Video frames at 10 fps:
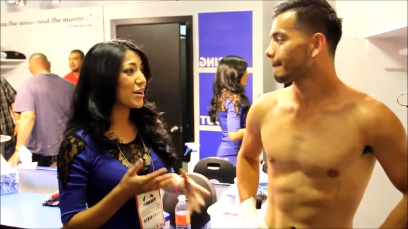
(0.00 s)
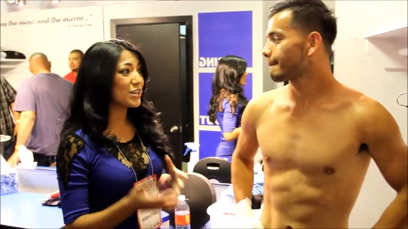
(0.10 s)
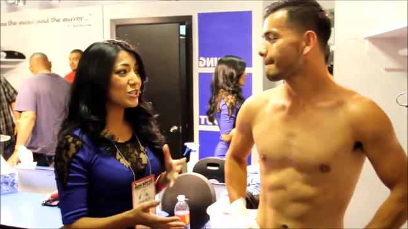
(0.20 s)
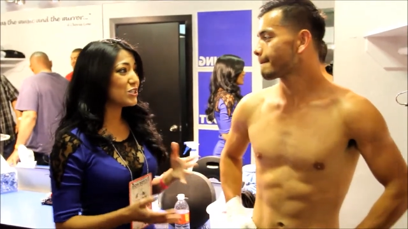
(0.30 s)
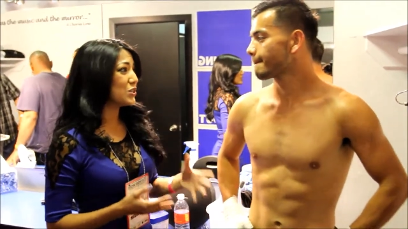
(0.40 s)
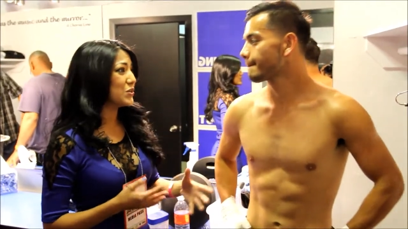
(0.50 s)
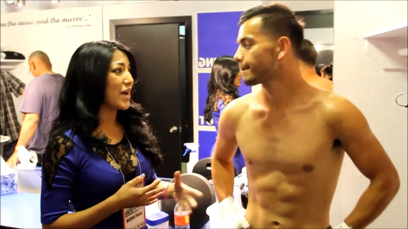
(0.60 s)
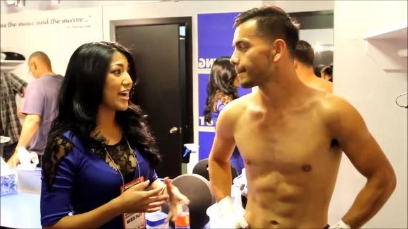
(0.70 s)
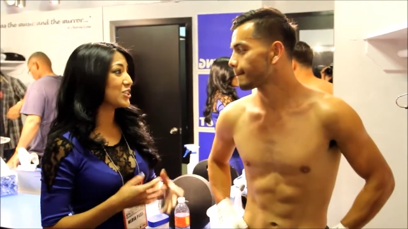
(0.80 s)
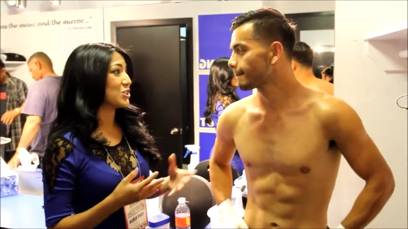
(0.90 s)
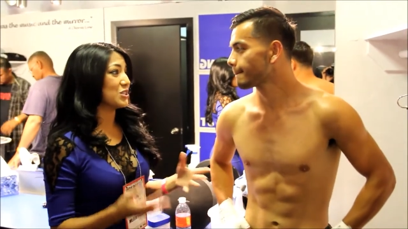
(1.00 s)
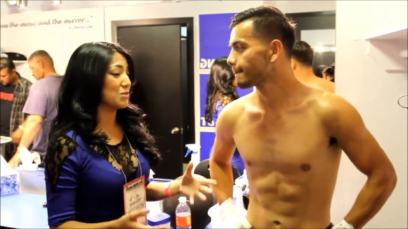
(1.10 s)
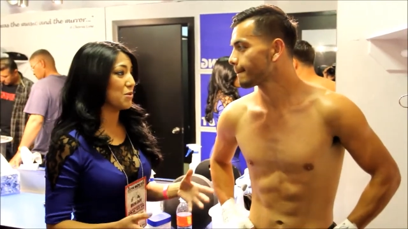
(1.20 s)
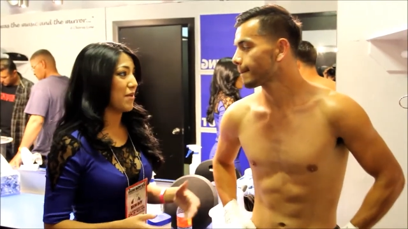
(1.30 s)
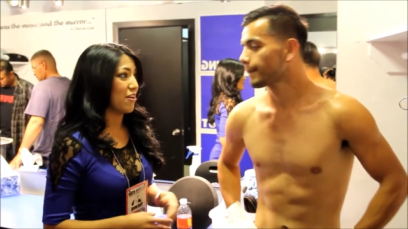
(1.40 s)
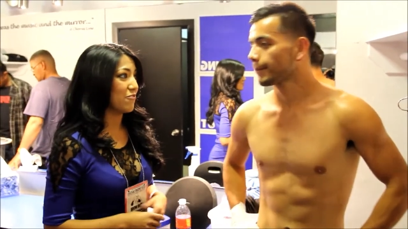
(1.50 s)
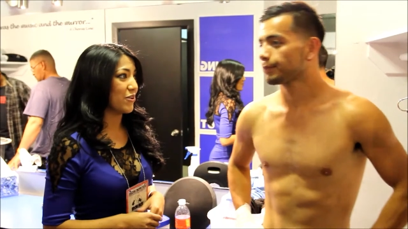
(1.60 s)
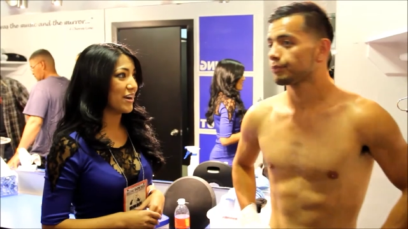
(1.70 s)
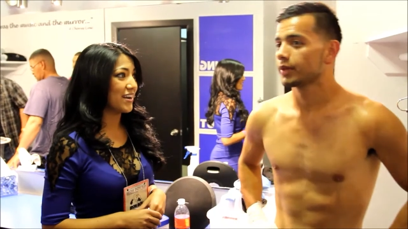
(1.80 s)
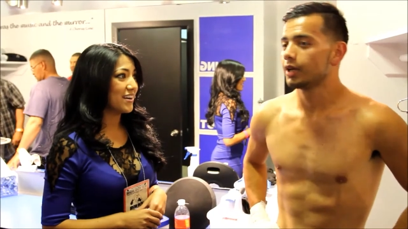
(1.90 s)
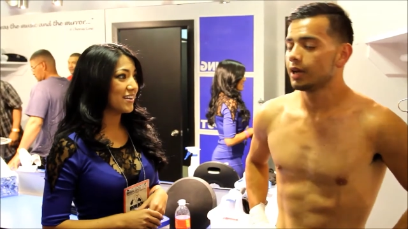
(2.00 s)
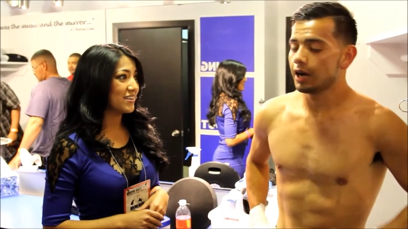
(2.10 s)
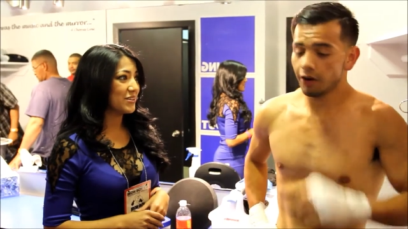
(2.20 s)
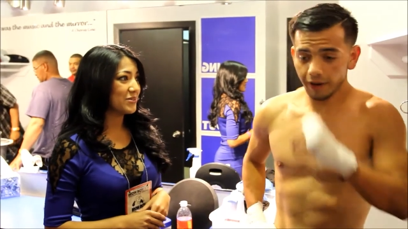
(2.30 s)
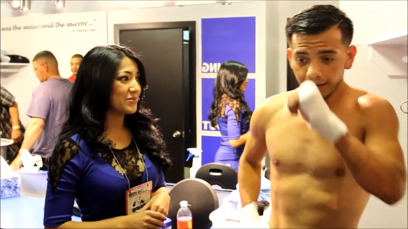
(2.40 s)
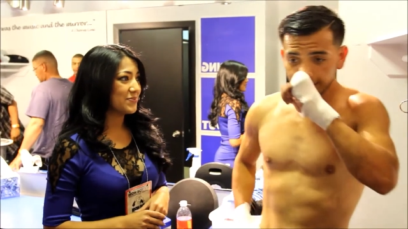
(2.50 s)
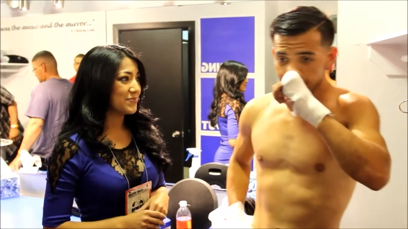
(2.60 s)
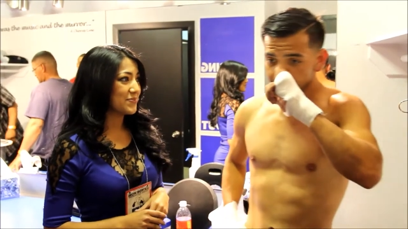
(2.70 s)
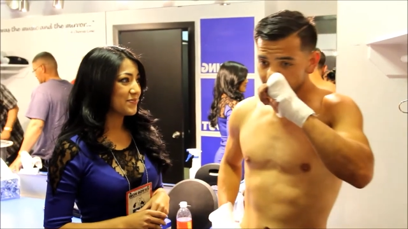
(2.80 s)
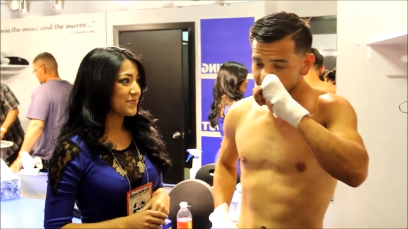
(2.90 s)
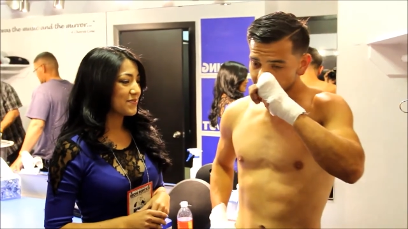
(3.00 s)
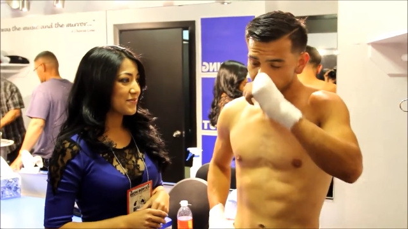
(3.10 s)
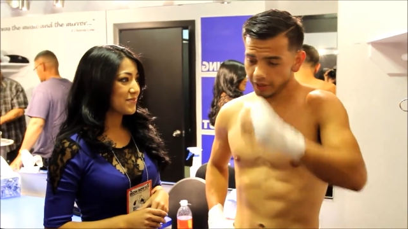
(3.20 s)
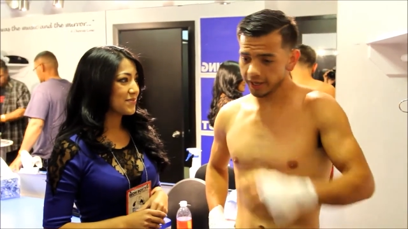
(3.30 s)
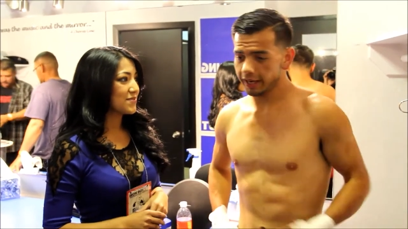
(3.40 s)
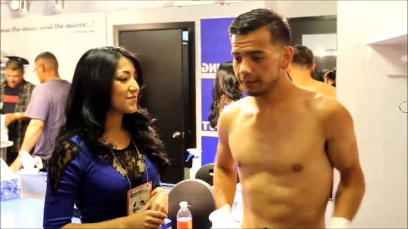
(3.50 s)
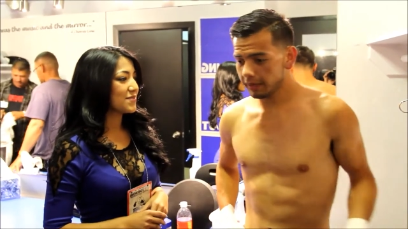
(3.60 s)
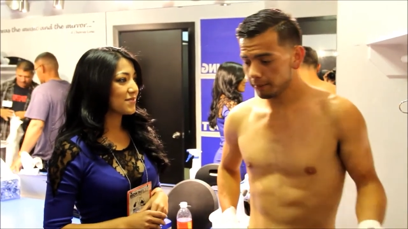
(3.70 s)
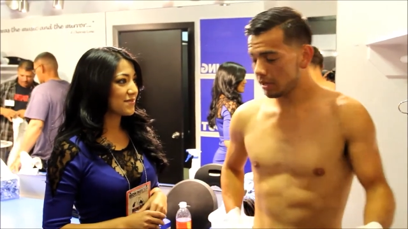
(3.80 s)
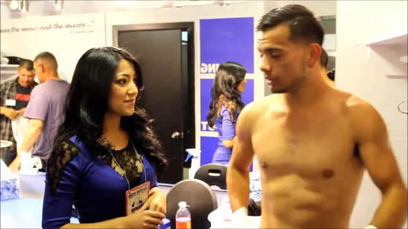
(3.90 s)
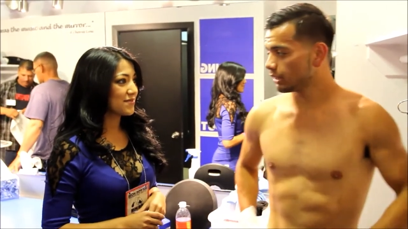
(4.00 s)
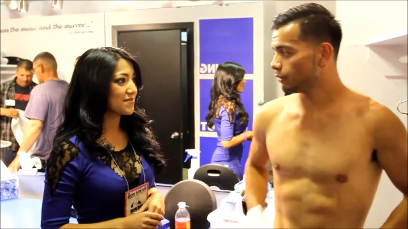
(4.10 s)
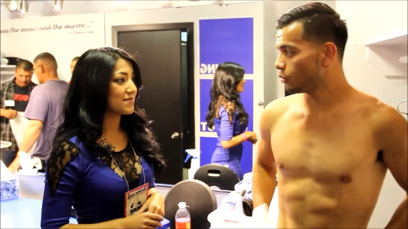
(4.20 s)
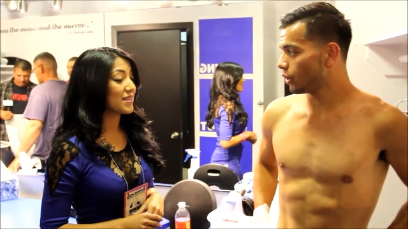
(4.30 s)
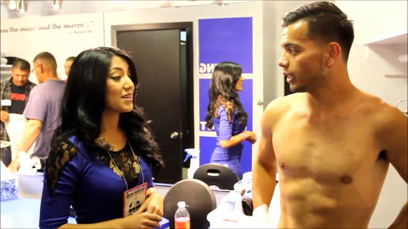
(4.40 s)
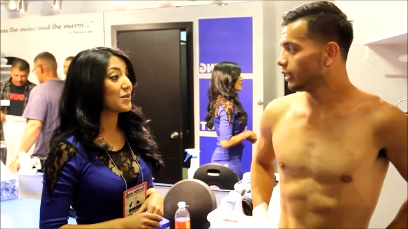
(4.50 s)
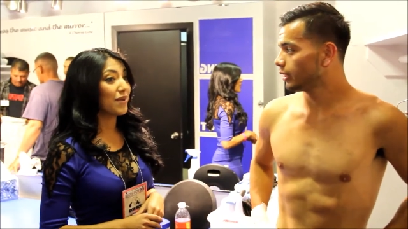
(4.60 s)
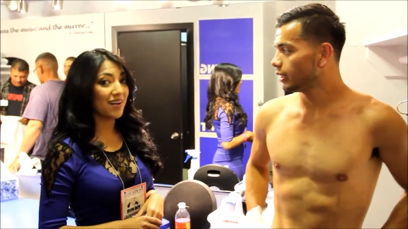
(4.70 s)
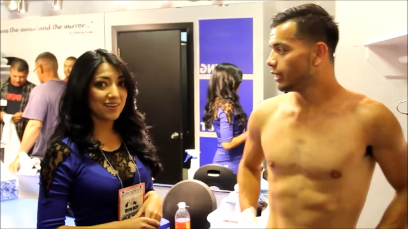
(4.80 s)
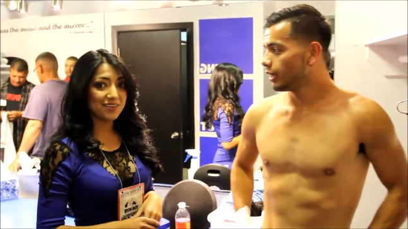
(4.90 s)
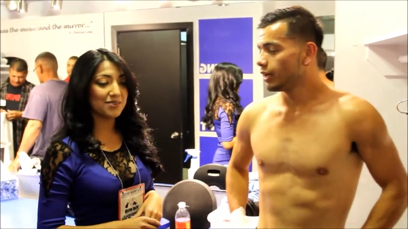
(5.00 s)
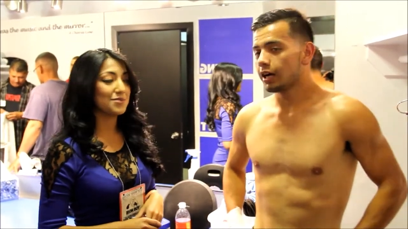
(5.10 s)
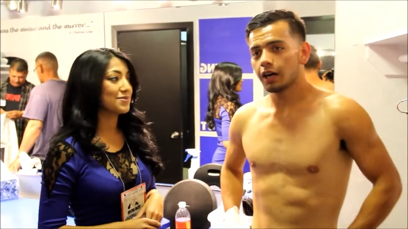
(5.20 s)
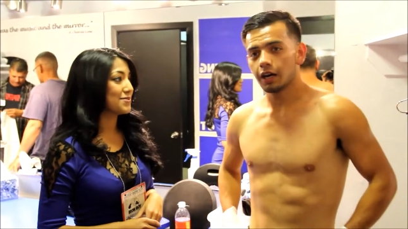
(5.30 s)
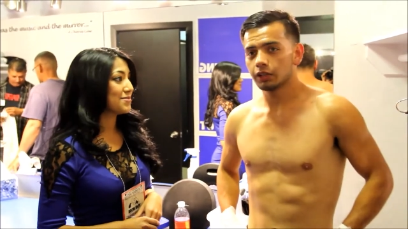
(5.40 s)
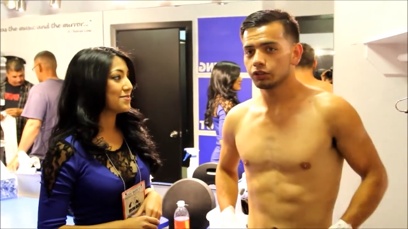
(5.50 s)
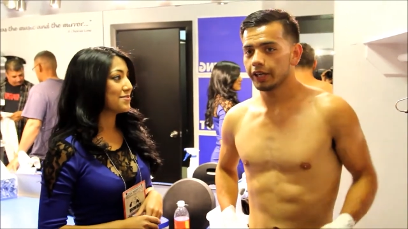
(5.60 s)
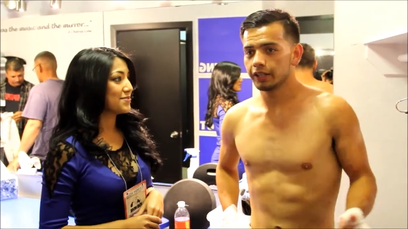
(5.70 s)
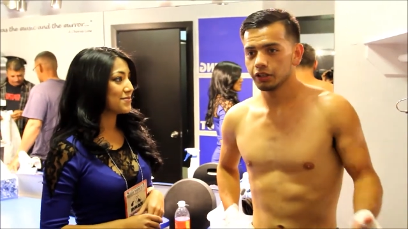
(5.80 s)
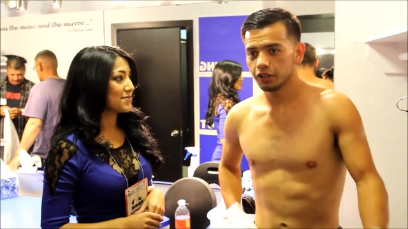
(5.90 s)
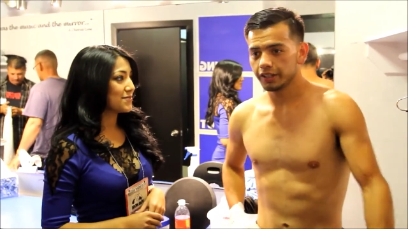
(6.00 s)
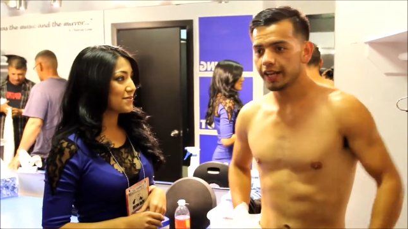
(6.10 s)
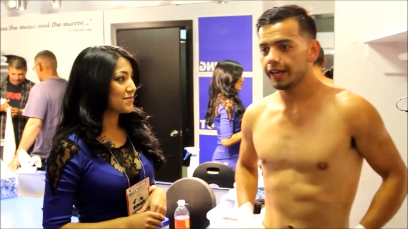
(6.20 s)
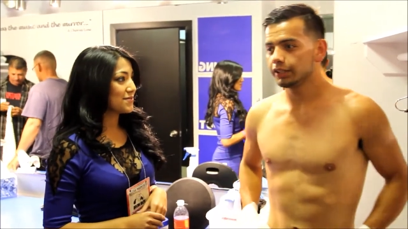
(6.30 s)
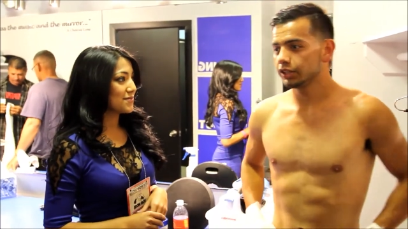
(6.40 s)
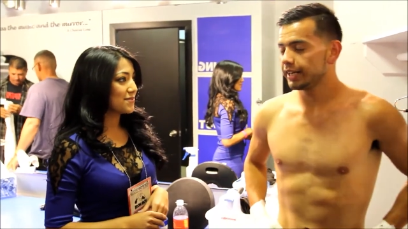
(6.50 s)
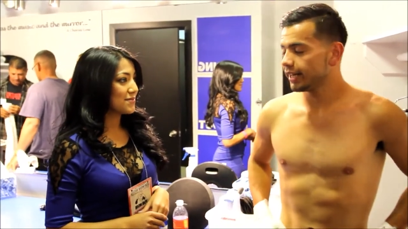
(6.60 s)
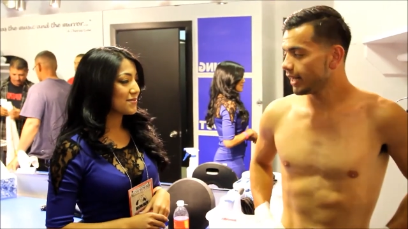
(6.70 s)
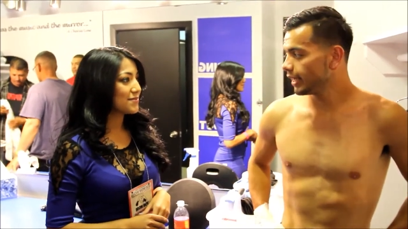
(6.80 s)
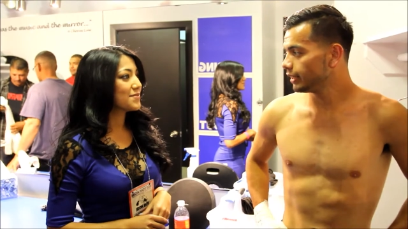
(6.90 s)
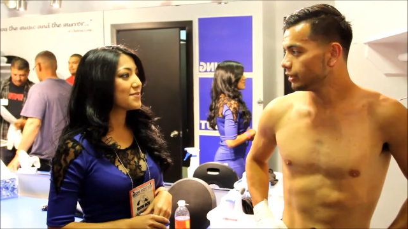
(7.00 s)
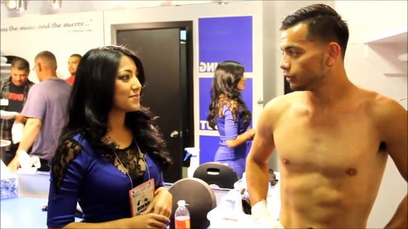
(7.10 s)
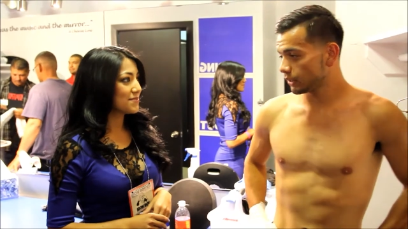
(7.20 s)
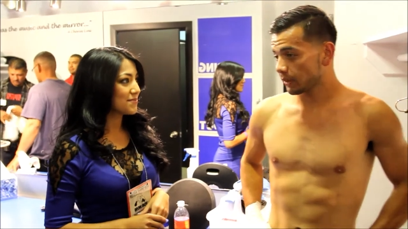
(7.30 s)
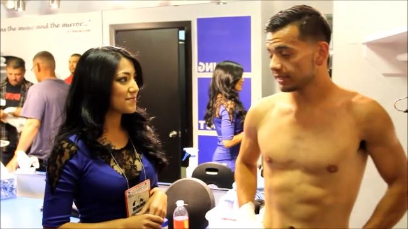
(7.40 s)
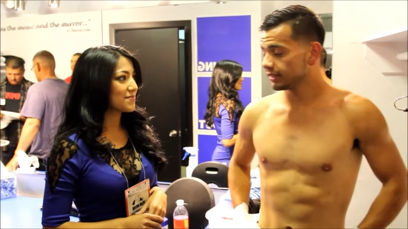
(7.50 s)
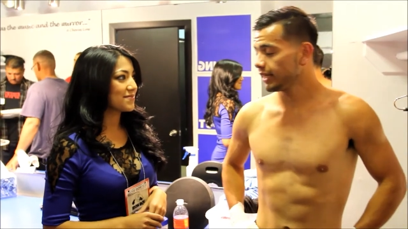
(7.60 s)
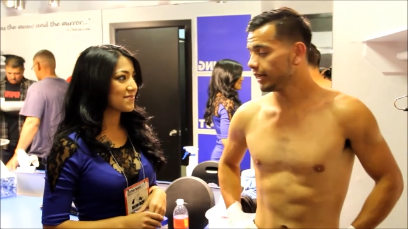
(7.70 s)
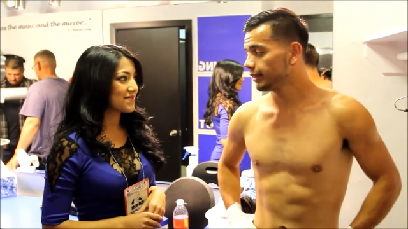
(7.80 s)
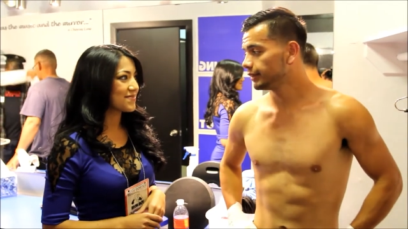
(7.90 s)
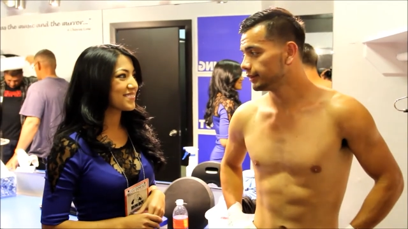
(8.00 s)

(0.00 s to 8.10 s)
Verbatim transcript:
Speaker 1: what did you do extra to prepare for it?
Speaker 2: I ran a lot, actually. I ran eight, eight miles every morning, uh, trained during the day, trained at night, trained twice a day.